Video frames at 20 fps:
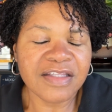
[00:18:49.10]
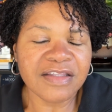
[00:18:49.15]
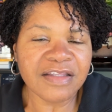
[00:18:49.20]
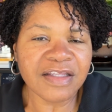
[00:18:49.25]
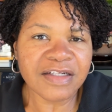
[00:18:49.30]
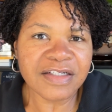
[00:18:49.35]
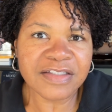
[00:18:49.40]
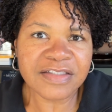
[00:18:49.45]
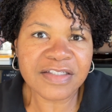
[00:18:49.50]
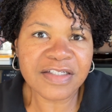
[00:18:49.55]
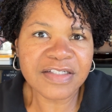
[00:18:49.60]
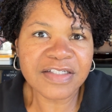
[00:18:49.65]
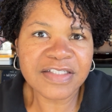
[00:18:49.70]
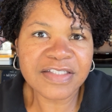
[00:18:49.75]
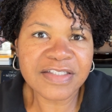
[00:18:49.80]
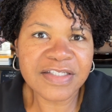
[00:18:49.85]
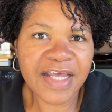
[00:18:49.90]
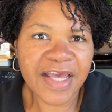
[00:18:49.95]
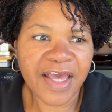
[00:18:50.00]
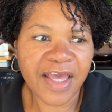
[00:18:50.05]
that it's going to
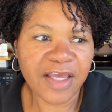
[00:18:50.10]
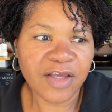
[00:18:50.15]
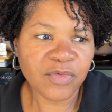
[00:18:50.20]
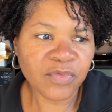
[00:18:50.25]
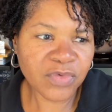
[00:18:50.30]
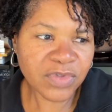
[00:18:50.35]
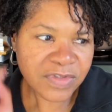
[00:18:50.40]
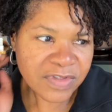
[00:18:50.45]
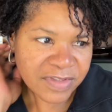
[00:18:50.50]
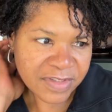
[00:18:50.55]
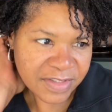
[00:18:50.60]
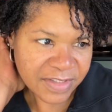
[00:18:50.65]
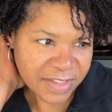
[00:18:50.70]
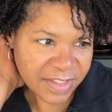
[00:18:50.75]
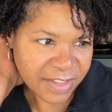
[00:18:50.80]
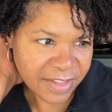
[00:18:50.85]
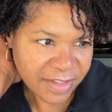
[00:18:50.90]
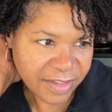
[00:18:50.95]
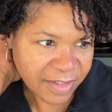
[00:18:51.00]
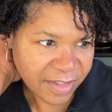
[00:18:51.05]
stay. We'll
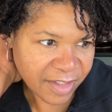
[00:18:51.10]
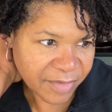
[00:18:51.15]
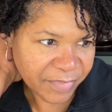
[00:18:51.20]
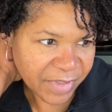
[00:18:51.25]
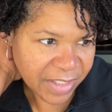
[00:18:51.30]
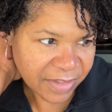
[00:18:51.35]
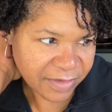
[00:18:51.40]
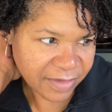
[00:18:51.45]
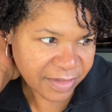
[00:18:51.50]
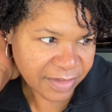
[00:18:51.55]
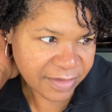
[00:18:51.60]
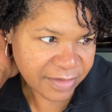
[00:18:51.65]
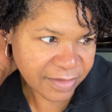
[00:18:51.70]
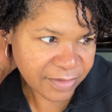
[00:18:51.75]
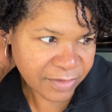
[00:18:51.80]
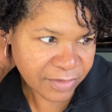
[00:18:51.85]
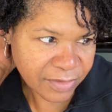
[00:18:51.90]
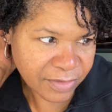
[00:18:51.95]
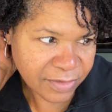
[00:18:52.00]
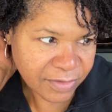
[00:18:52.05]
see about these
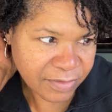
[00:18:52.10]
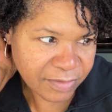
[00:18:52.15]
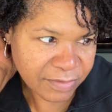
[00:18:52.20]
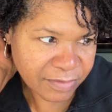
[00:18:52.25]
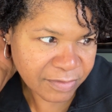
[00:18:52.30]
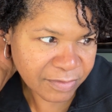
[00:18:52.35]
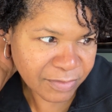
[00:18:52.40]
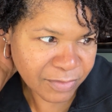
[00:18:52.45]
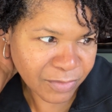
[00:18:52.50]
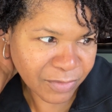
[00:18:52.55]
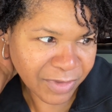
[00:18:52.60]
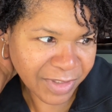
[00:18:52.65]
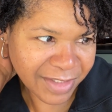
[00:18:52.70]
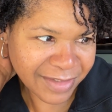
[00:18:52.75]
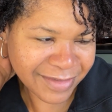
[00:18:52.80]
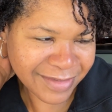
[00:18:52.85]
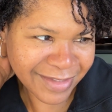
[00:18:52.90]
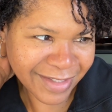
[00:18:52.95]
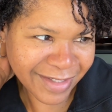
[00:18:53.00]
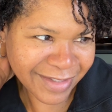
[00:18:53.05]
little
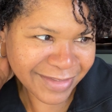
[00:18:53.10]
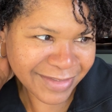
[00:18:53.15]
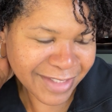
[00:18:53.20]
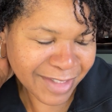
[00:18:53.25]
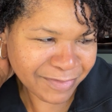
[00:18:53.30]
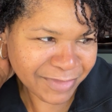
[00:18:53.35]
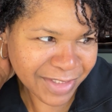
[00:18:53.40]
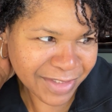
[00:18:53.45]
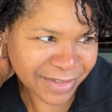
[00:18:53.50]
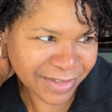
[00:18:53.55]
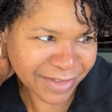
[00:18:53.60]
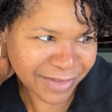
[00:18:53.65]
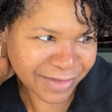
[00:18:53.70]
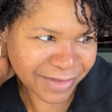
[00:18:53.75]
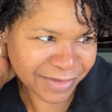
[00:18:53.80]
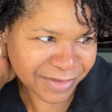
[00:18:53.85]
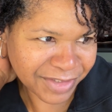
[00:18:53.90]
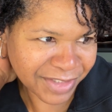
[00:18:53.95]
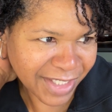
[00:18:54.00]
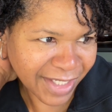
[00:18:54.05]
ones that I attempted to
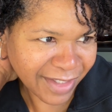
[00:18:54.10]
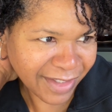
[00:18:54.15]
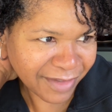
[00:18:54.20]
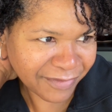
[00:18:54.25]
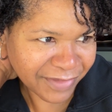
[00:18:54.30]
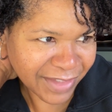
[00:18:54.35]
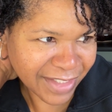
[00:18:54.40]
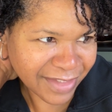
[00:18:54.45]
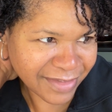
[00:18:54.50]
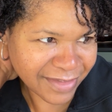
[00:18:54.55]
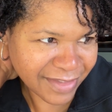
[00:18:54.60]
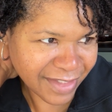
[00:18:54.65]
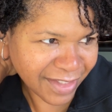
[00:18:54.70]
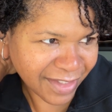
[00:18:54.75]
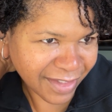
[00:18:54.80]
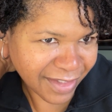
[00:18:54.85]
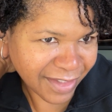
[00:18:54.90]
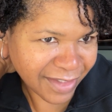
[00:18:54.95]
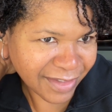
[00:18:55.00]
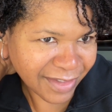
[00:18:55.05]
crochet if they
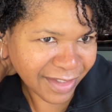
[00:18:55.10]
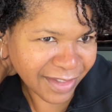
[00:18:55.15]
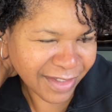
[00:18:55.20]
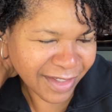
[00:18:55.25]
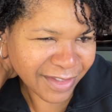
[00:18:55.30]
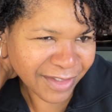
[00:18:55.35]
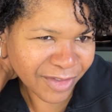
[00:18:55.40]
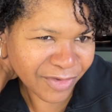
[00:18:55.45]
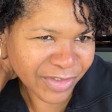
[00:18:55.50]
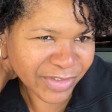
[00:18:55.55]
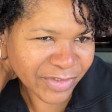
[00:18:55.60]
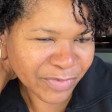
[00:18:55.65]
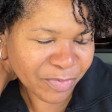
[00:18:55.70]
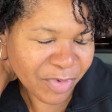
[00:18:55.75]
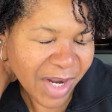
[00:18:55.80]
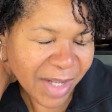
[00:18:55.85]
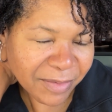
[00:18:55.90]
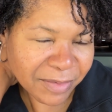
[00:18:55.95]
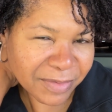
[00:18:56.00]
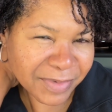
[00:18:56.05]
stay in. And I know it's
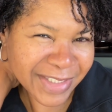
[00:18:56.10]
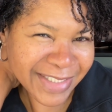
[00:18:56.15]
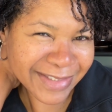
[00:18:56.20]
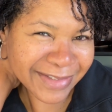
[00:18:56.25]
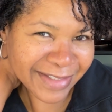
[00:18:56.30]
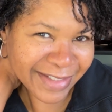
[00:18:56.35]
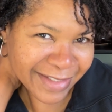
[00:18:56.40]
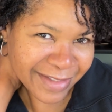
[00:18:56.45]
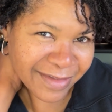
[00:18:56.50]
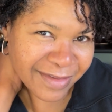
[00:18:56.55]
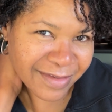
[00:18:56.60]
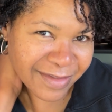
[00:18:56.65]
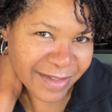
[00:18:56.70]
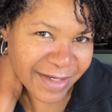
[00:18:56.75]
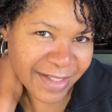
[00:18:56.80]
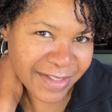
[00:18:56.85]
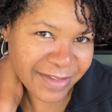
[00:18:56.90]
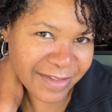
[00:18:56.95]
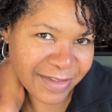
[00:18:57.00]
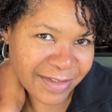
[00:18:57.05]
probably length that
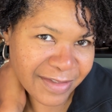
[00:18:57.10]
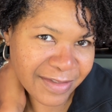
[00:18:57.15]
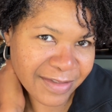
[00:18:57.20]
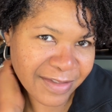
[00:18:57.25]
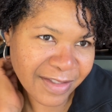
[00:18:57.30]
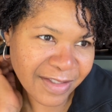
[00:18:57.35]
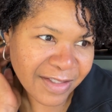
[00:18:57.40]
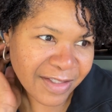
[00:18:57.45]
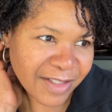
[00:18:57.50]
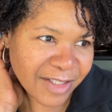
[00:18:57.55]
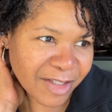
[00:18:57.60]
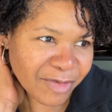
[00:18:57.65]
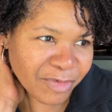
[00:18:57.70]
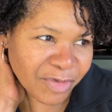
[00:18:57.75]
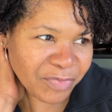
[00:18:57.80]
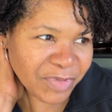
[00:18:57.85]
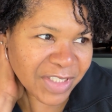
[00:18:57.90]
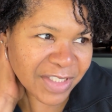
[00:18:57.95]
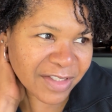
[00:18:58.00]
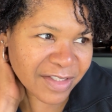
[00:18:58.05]
I need,
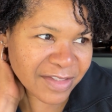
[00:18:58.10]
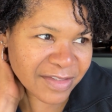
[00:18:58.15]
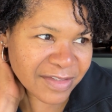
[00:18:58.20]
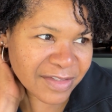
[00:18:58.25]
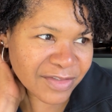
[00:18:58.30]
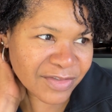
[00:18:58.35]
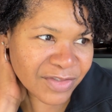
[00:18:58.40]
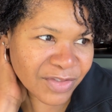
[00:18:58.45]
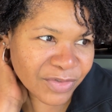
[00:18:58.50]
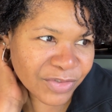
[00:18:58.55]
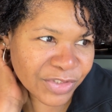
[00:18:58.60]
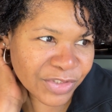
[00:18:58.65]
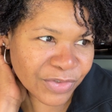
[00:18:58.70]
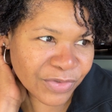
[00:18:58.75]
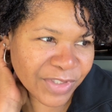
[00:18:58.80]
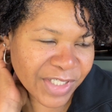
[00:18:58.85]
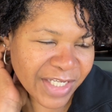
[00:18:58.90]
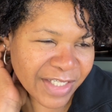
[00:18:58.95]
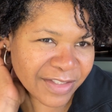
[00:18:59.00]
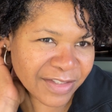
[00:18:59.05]
but because it's so
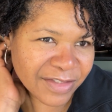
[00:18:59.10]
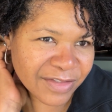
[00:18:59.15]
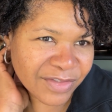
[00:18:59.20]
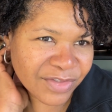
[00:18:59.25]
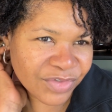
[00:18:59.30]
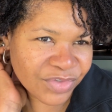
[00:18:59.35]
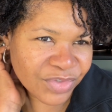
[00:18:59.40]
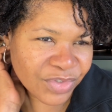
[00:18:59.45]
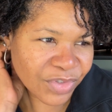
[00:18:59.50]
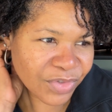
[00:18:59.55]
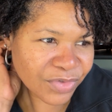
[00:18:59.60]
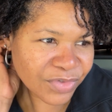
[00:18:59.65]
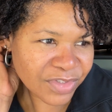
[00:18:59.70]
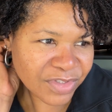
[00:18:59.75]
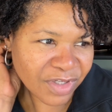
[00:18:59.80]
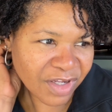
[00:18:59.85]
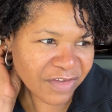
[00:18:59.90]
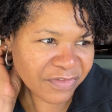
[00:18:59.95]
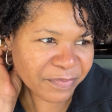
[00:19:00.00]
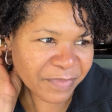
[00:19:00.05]
short and it's so
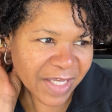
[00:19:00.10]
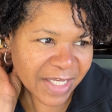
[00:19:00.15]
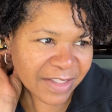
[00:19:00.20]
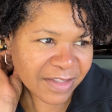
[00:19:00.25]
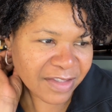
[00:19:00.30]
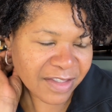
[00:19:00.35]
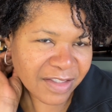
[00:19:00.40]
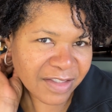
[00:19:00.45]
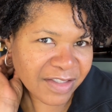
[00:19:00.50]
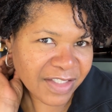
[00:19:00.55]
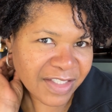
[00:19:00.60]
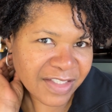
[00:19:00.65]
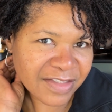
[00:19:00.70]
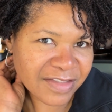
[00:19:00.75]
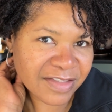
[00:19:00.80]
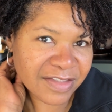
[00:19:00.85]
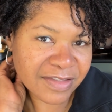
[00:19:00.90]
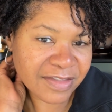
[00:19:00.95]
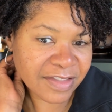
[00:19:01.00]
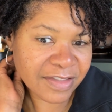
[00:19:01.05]
soft back there, it
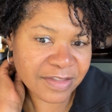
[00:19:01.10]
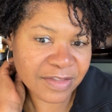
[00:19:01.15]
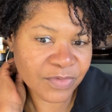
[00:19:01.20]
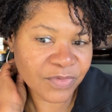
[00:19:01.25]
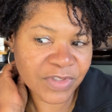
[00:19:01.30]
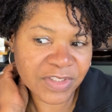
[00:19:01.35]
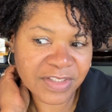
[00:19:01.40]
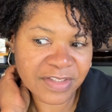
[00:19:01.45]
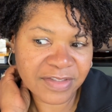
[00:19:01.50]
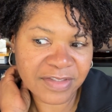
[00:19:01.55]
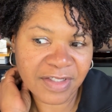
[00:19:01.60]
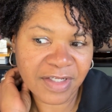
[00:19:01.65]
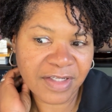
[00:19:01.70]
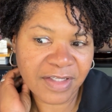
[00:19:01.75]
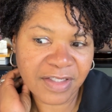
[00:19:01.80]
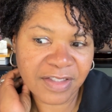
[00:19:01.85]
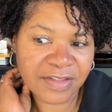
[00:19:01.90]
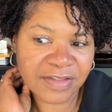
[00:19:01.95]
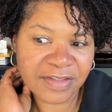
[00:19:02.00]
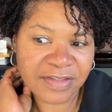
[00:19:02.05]
just doesn't want to stay
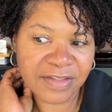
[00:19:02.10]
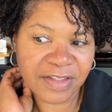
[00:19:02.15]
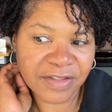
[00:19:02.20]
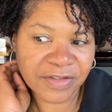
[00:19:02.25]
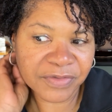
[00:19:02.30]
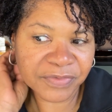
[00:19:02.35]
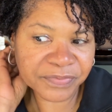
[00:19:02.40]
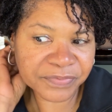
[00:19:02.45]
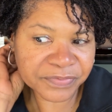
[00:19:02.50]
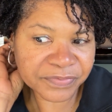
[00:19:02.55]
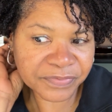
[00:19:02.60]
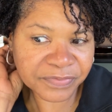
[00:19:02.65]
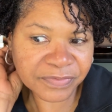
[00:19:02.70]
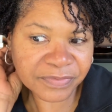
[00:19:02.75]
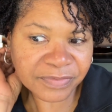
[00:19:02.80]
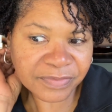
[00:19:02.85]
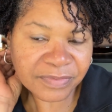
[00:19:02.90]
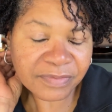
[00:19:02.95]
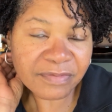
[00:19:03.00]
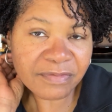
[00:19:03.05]
in. So
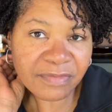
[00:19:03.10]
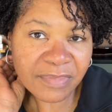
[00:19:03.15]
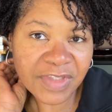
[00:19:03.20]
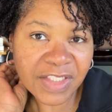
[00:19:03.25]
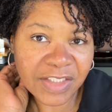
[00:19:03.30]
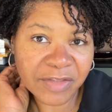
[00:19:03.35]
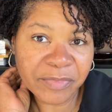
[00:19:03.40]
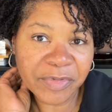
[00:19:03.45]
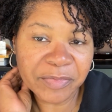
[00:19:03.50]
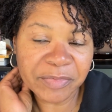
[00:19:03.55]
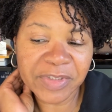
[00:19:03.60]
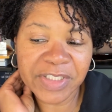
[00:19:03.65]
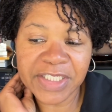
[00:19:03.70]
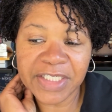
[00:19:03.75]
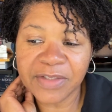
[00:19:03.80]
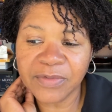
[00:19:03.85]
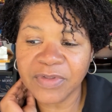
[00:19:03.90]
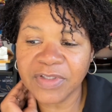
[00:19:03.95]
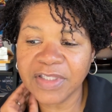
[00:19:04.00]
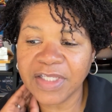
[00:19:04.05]
I've been
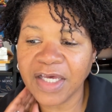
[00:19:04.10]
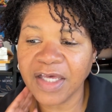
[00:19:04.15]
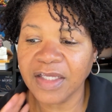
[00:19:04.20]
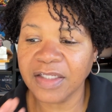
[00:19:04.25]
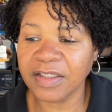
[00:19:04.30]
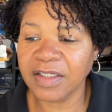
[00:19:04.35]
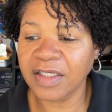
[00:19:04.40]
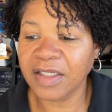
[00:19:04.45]
playing with that.